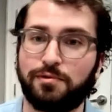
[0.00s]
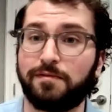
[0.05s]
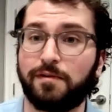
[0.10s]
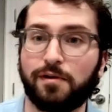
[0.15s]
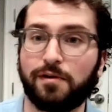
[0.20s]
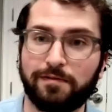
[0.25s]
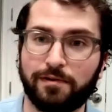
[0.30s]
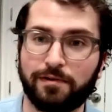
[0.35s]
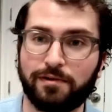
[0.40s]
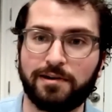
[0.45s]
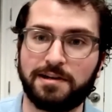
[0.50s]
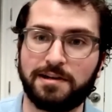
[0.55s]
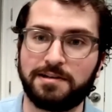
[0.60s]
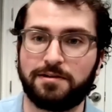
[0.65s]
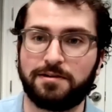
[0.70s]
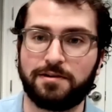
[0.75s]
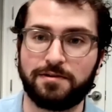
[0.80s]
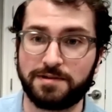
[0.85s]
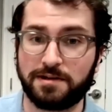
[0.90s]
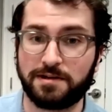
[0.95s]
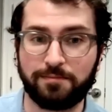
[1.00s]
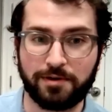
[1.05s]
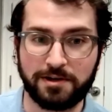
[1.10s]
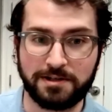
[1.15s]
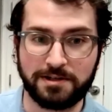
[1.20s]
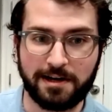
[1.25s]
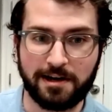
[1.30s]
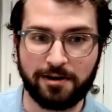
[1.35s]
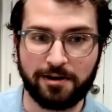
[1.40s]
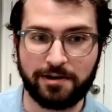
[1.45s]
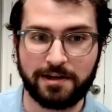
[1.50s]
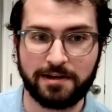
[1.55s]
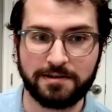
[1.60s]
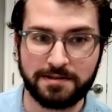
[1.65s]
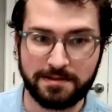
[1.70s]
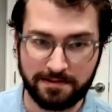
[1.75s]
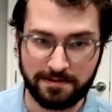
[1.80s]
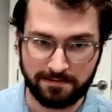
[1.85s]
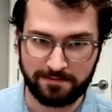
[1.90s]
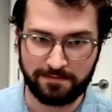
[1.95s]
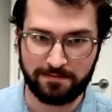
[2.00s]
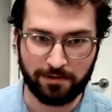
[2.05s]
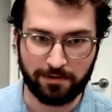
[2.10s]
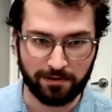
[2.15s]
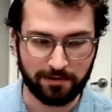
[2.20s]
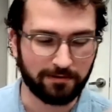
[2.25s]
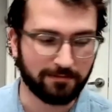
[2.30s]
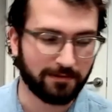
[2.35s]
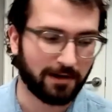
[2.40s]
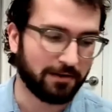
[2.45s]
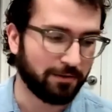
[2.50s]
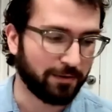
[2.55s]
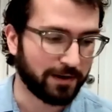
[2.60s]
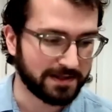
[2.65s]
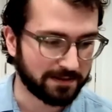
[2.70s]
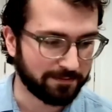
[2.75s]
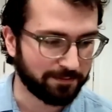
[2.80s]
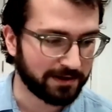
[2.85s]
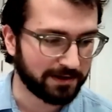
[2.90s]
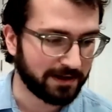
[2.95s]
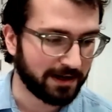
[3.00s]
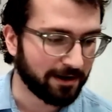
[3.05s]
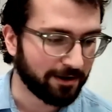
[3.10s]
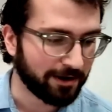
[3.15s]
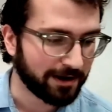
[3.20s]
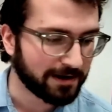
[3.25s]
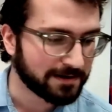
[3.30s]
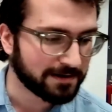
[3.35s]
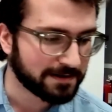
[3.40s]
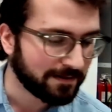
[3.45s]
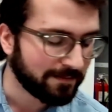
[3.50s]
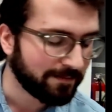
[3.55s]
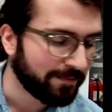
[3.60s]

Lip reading: over into those unprinted areas or otherwise unprinted areas.